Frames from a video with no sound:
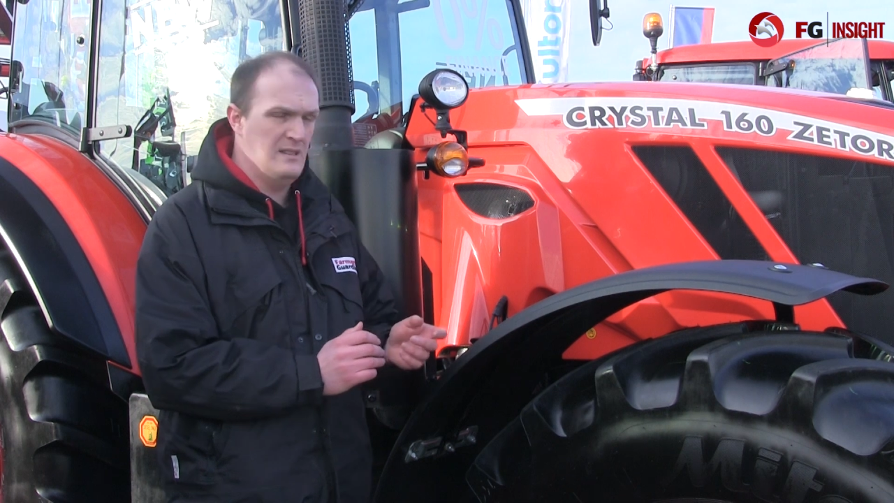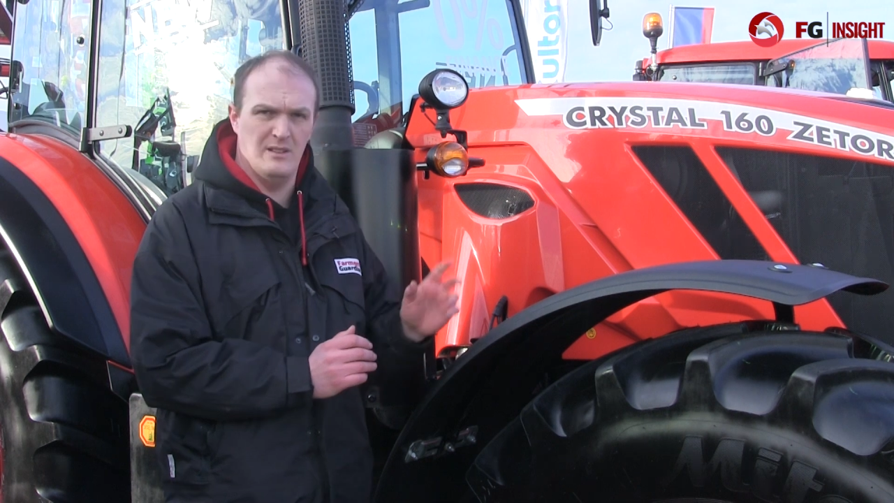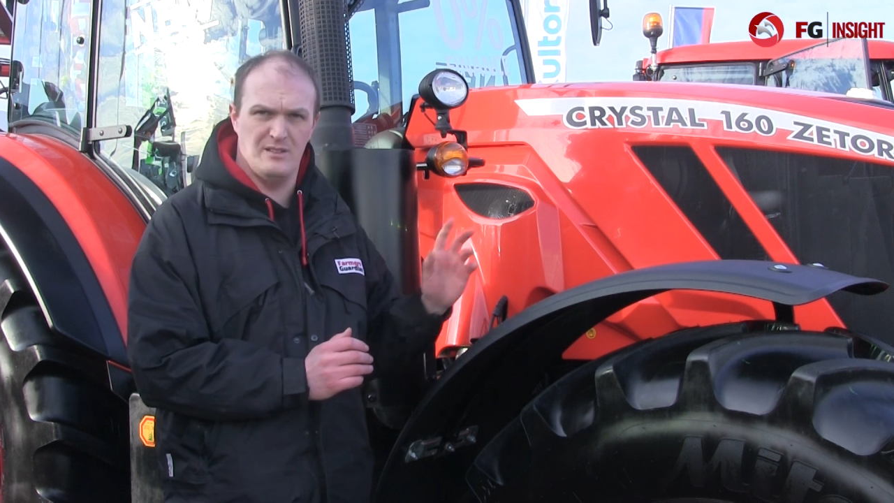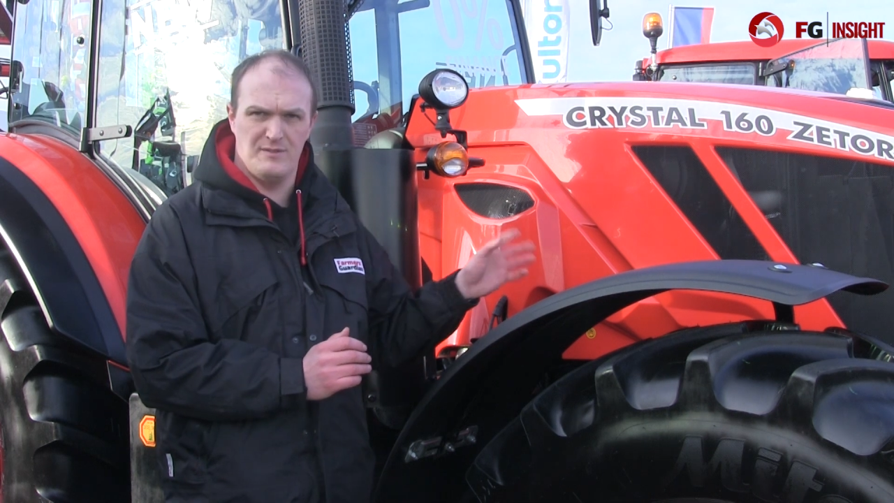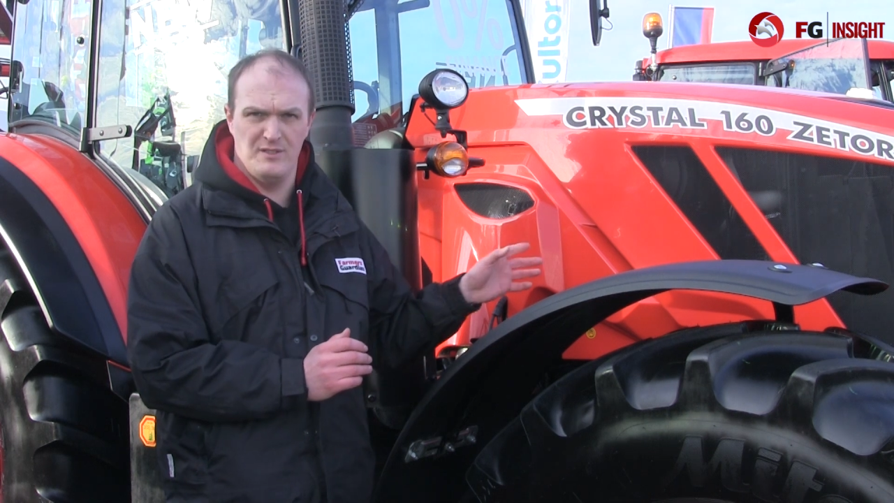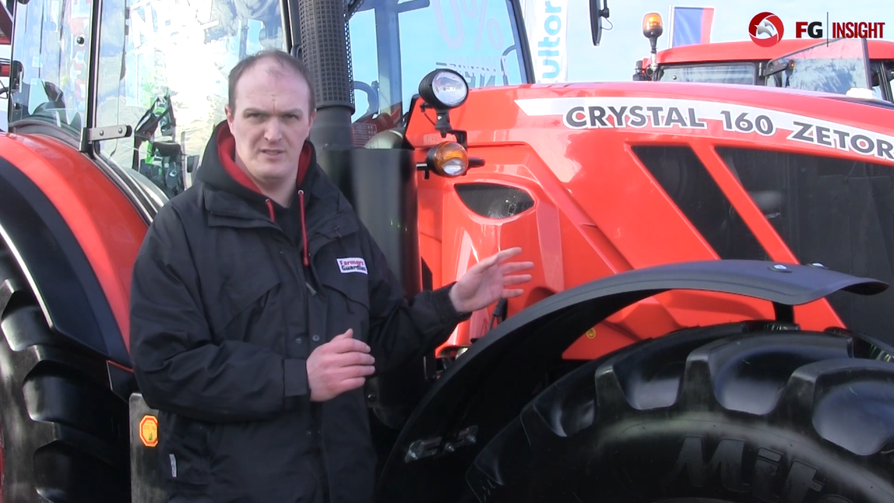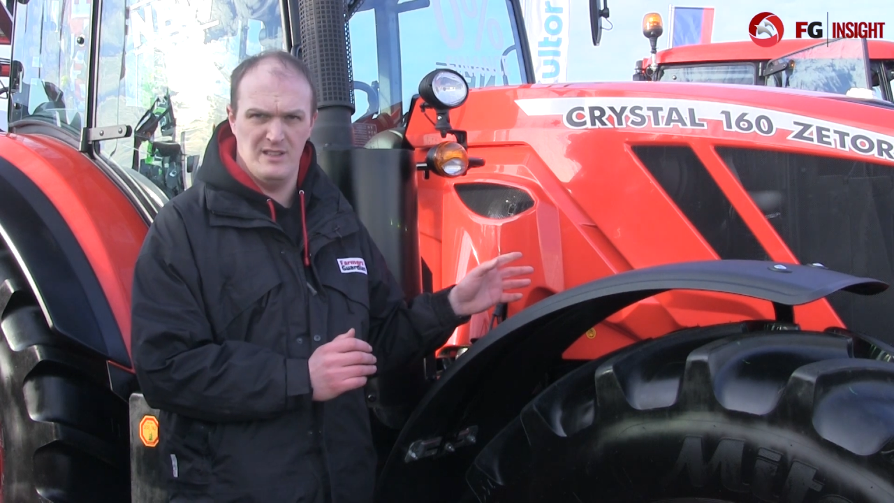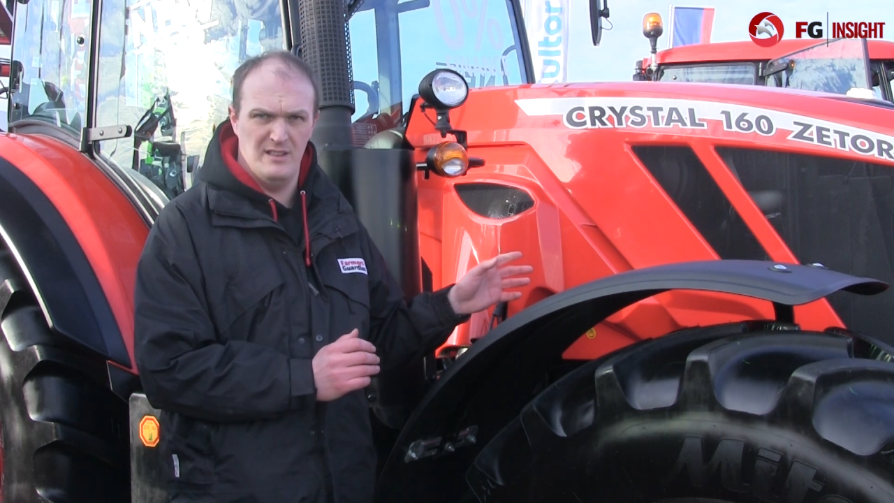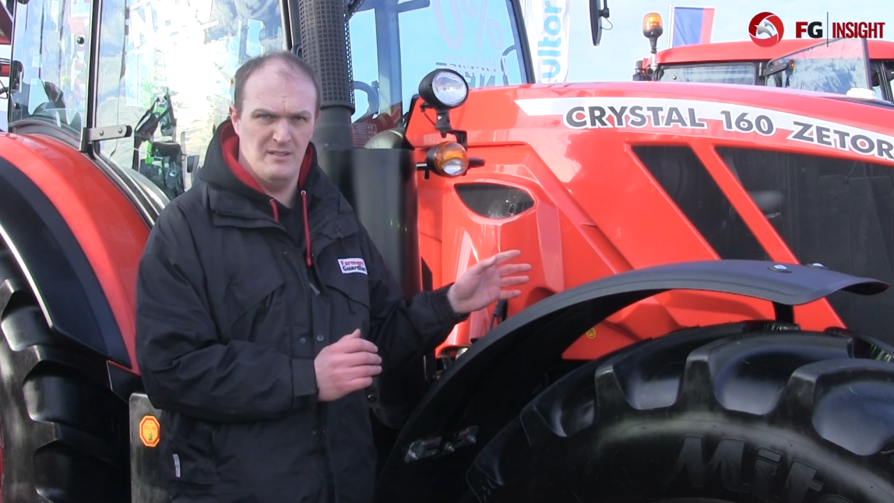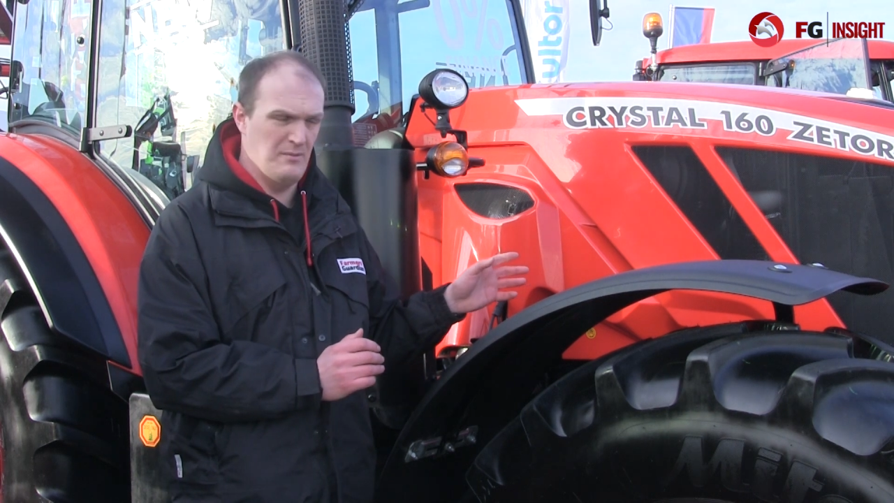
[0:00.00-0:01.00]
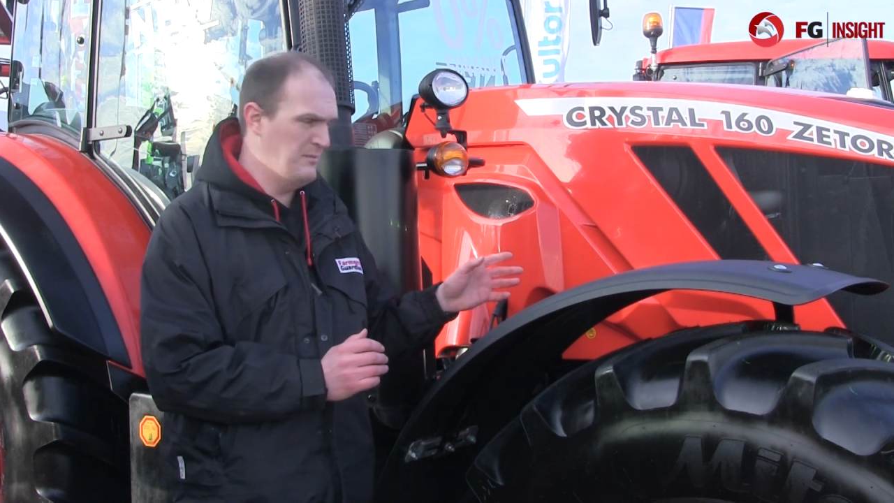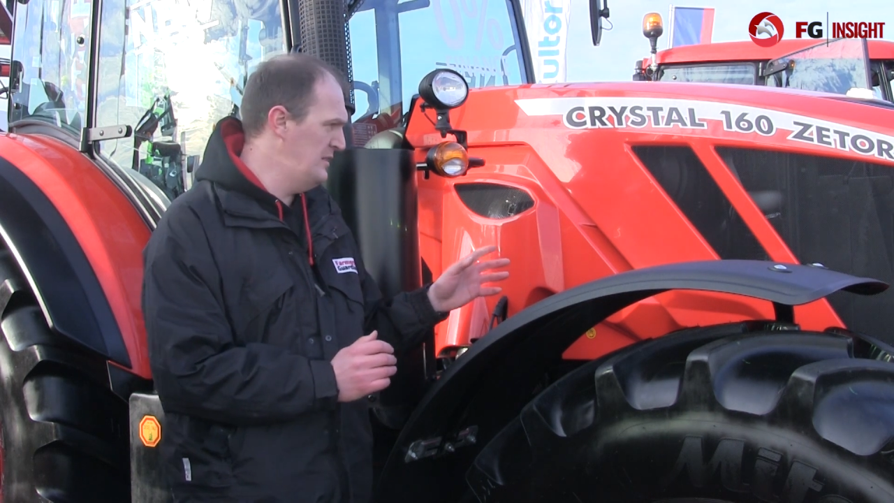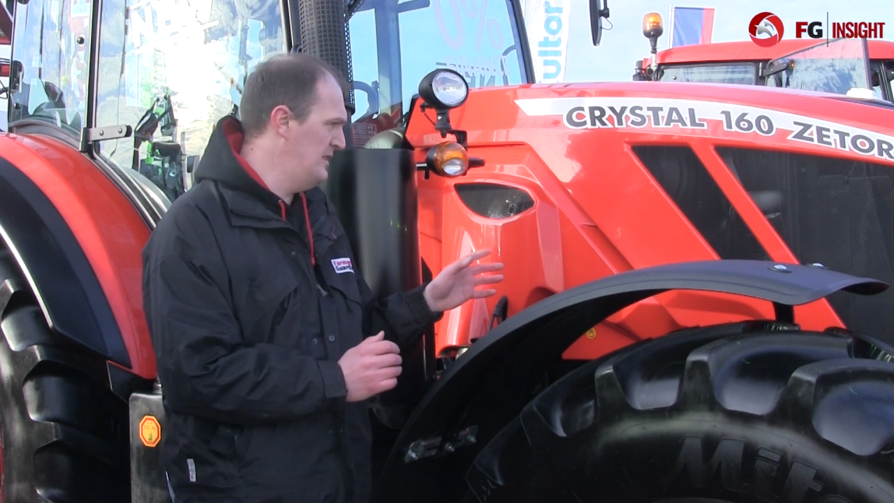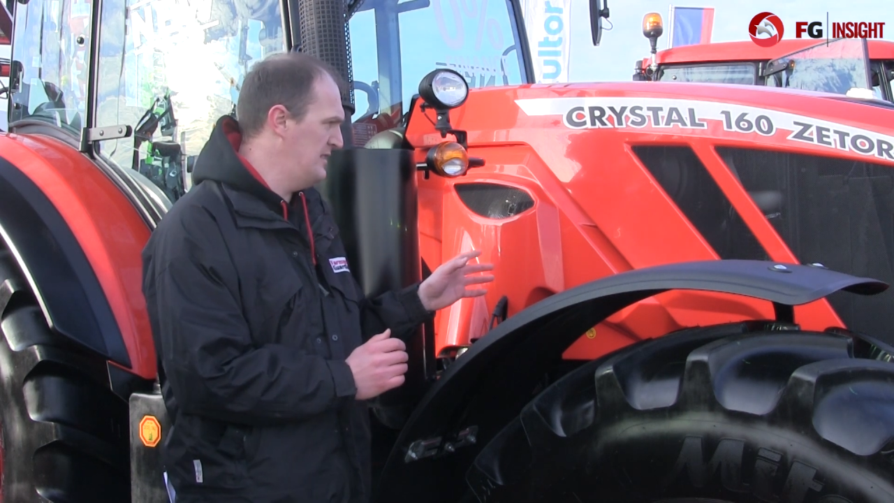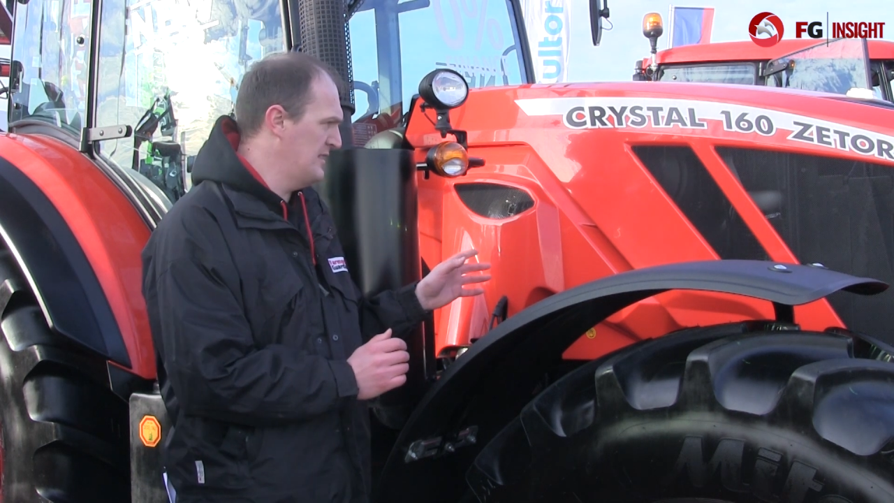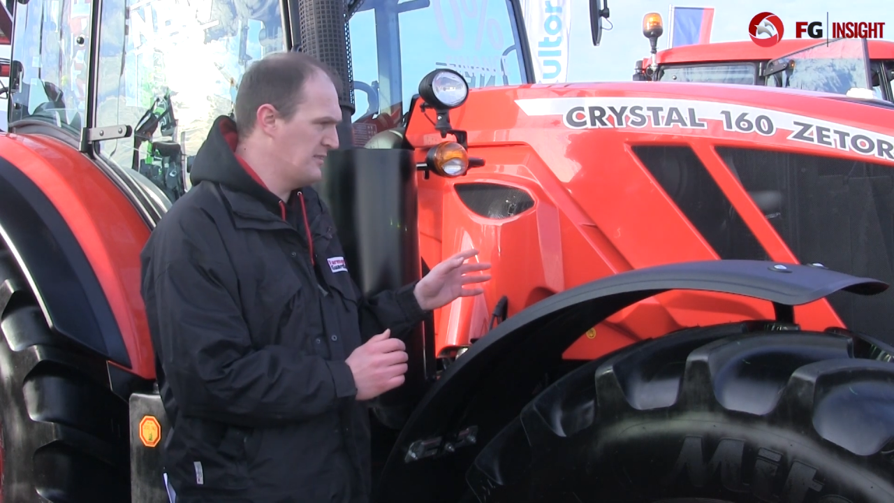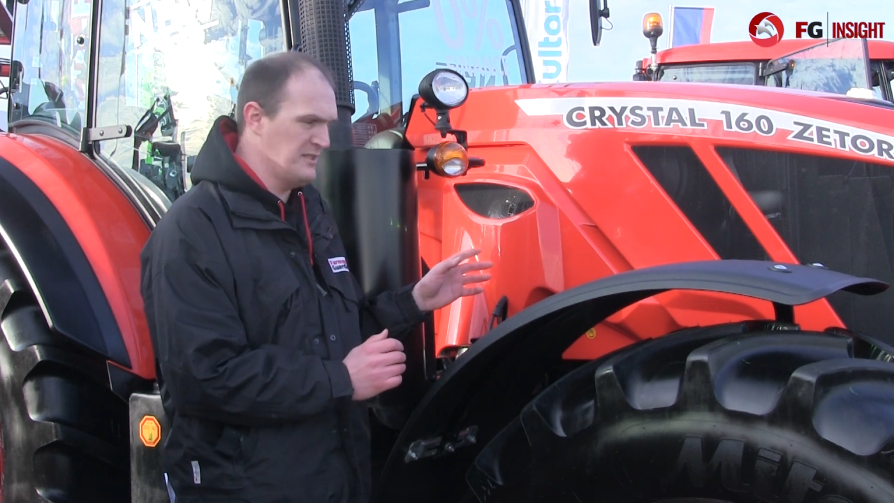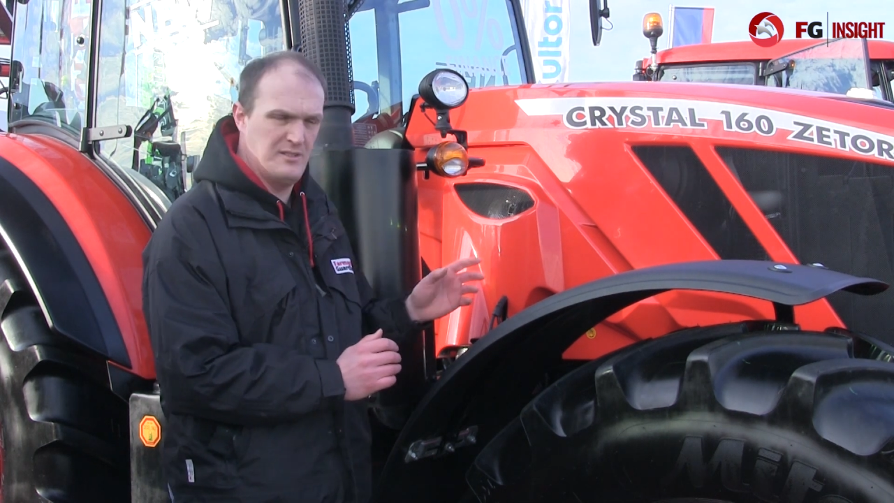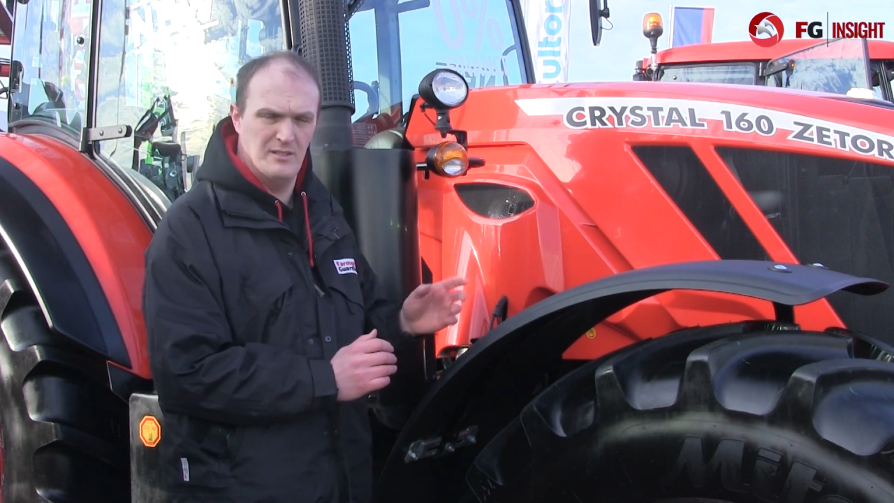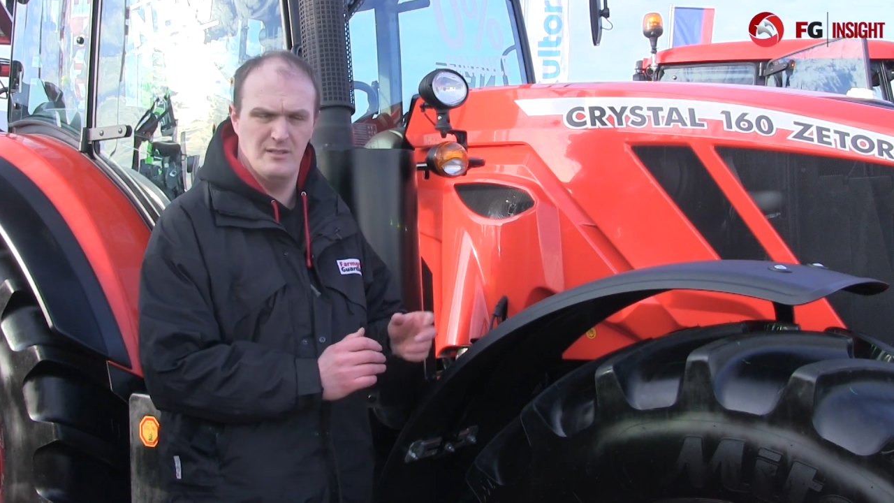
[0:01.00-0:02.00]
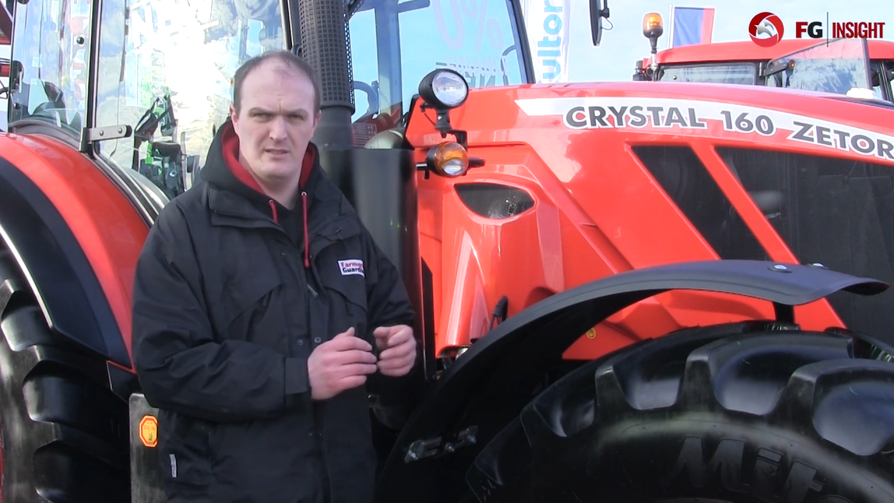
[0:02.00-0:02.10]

Now it's the front end where the Crystal